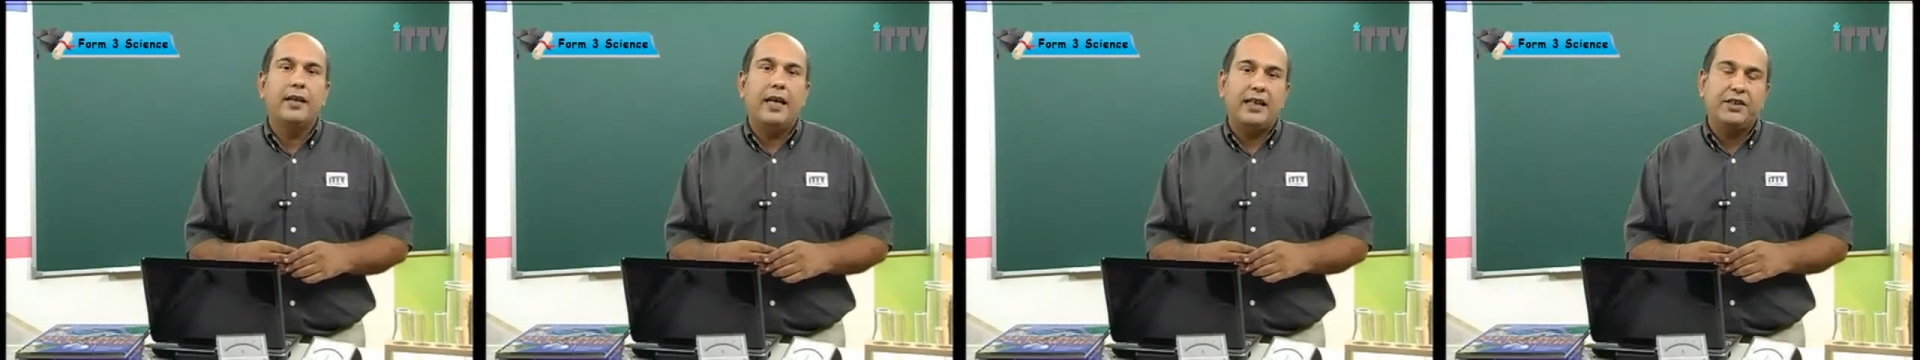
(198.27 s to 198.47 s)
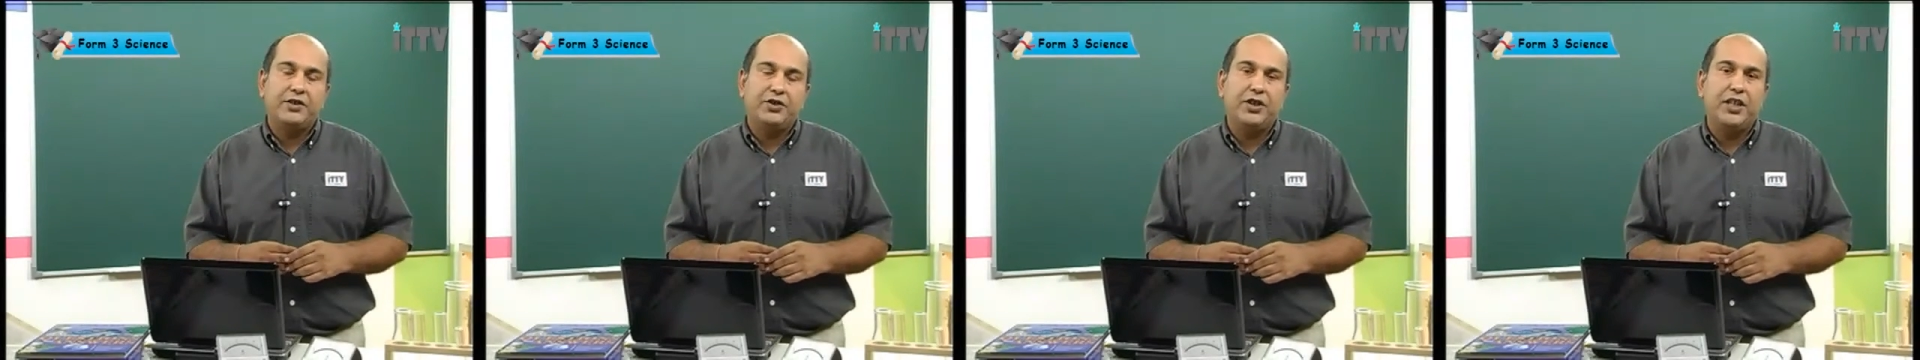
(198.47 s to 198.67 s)

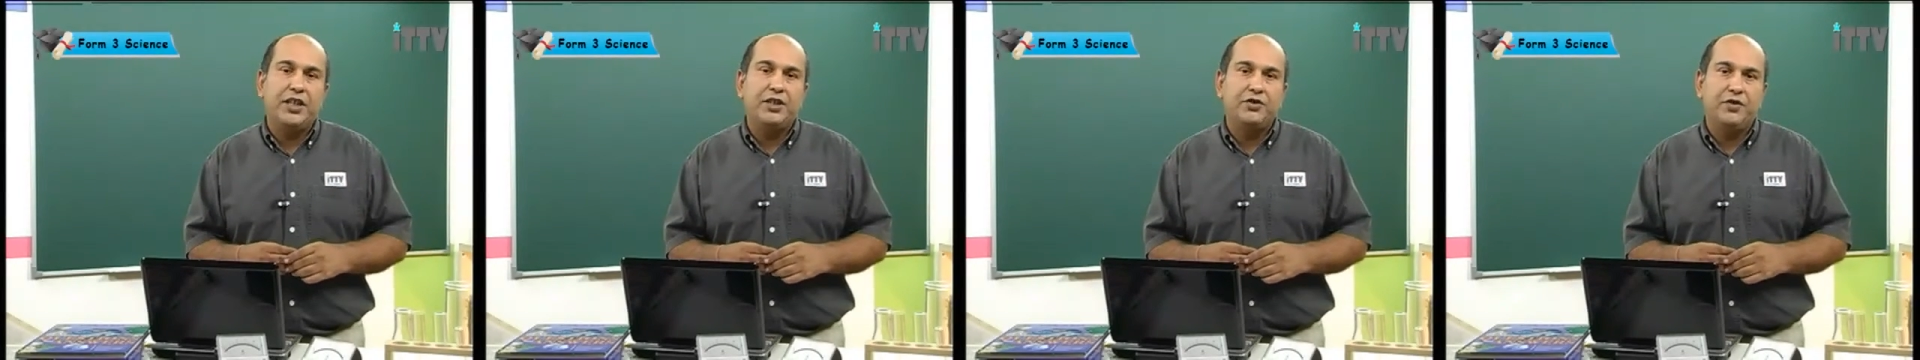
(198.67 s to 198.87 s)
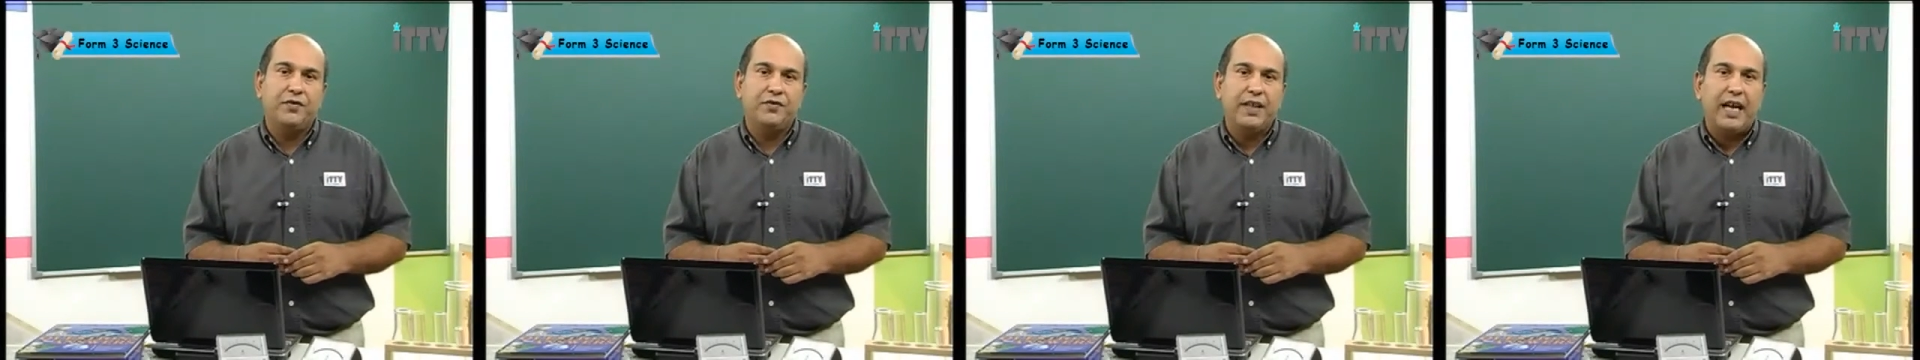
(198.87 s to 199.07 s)

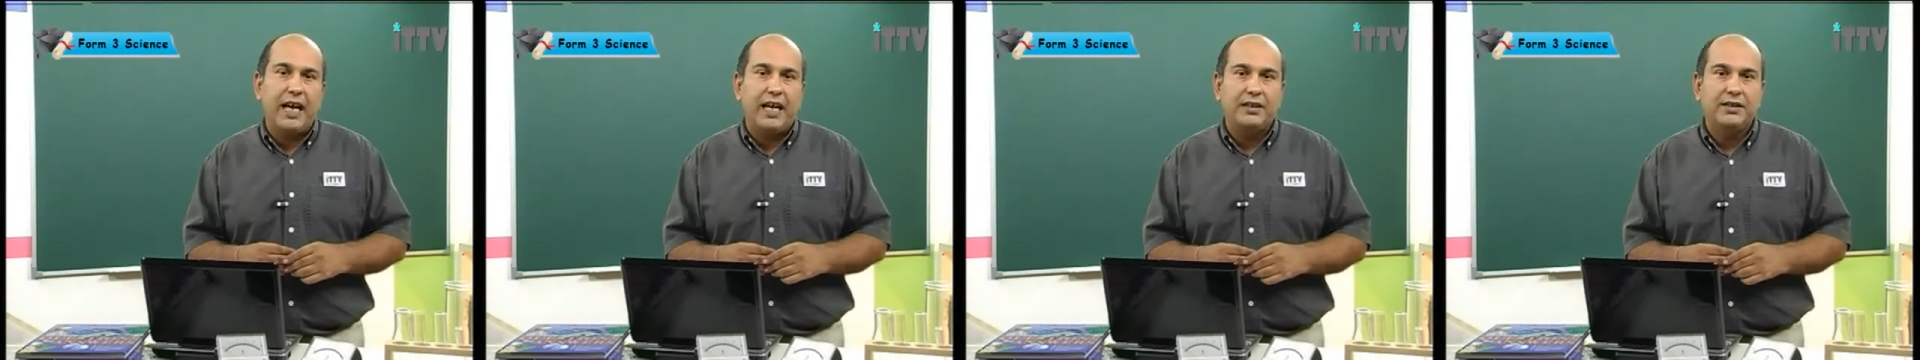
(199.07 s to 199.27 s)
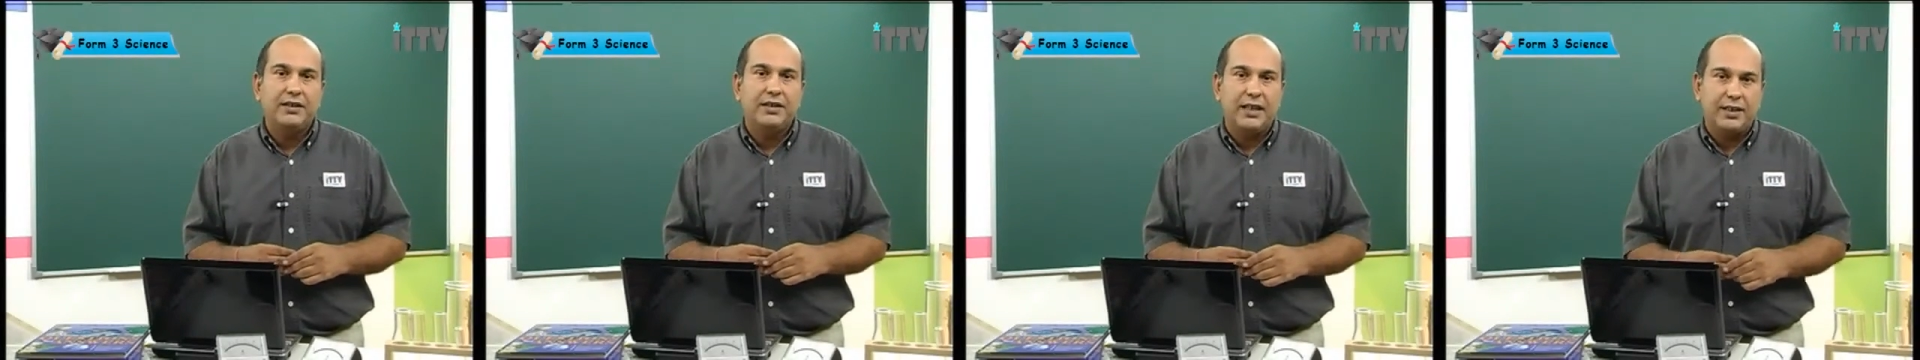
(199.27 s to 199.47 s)
exchange of
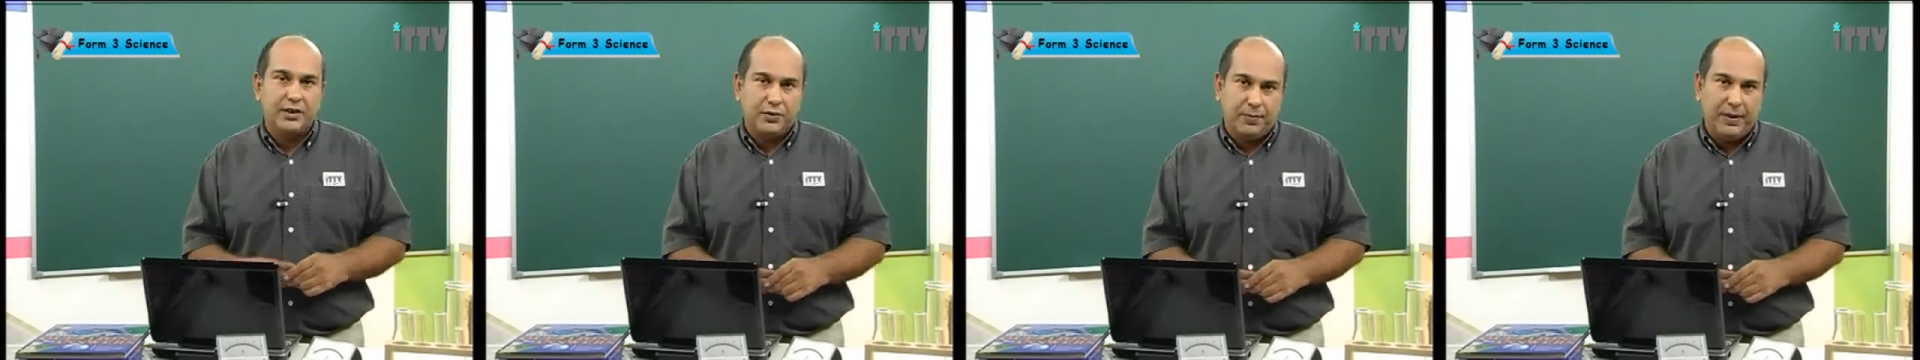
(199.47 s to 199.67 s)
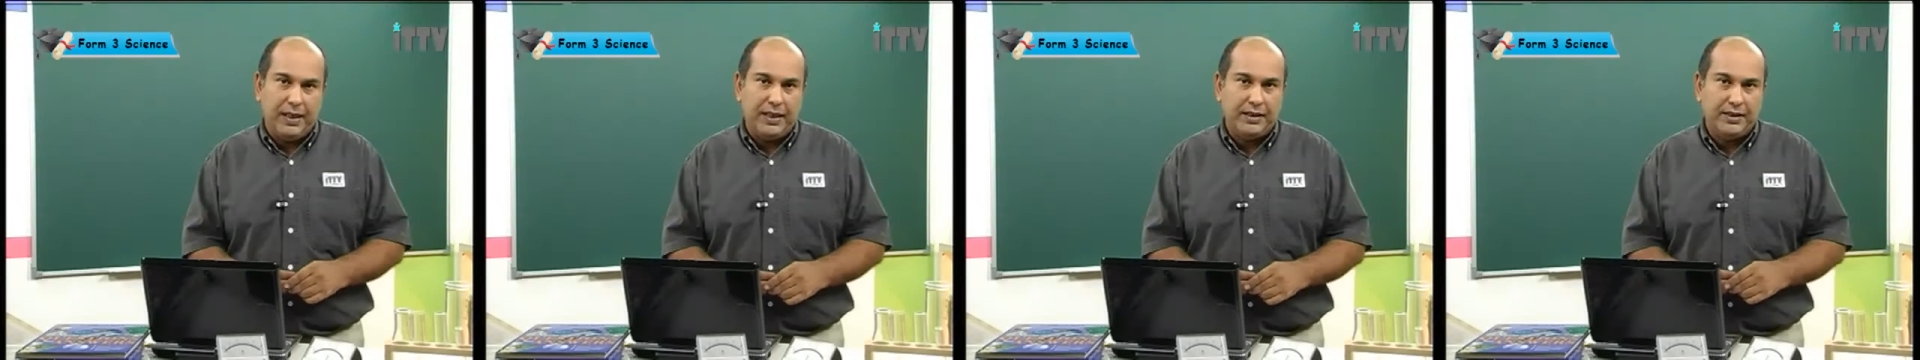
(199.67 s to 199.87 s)
gas takes
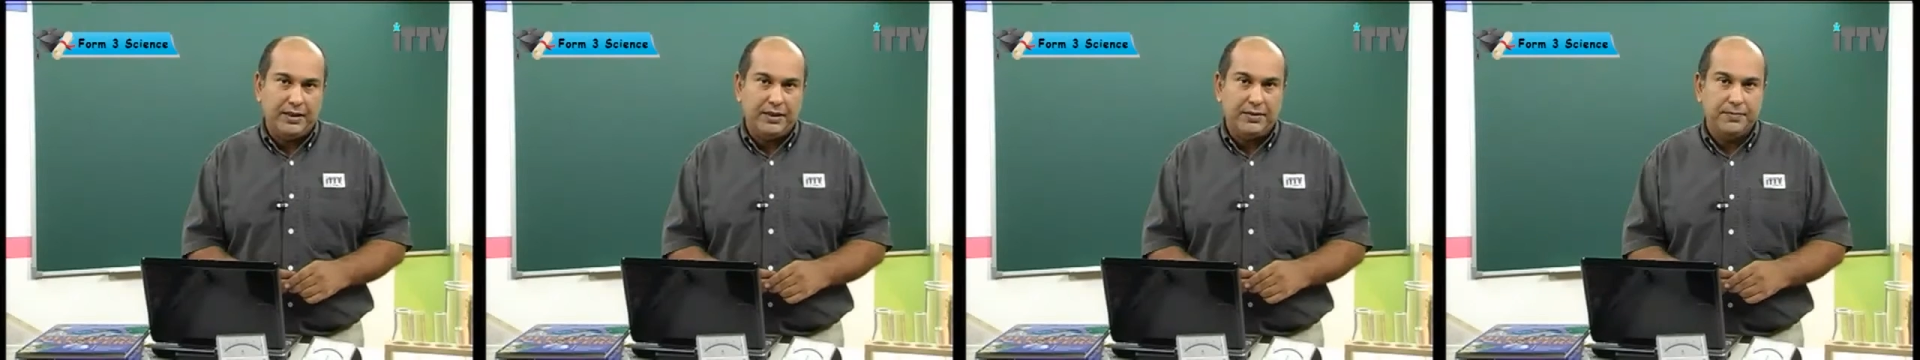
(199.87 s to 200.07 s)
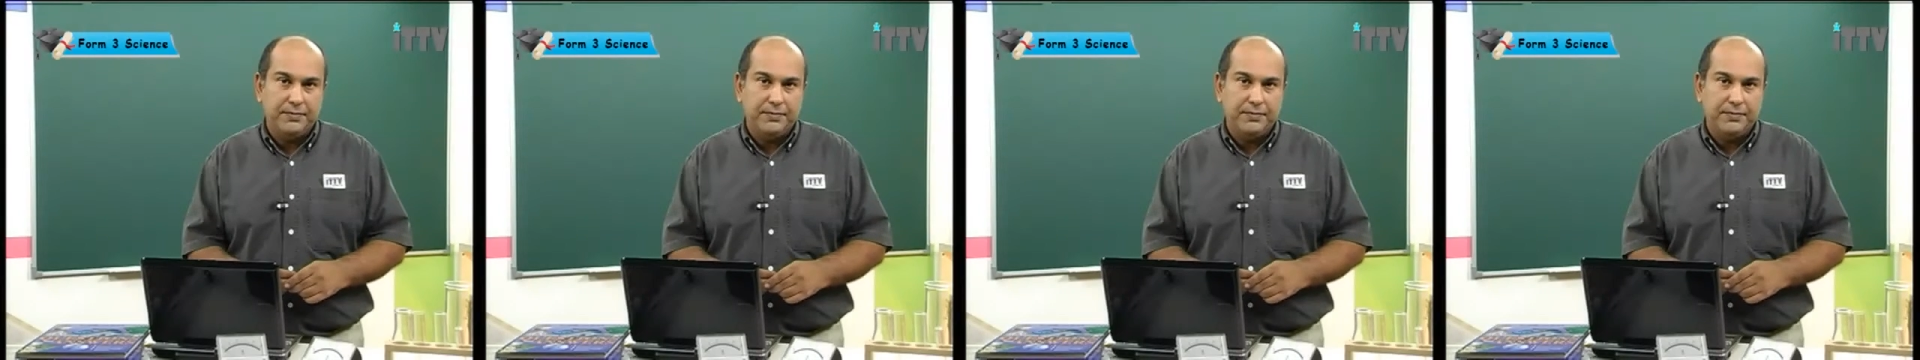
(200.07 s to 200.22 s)
place.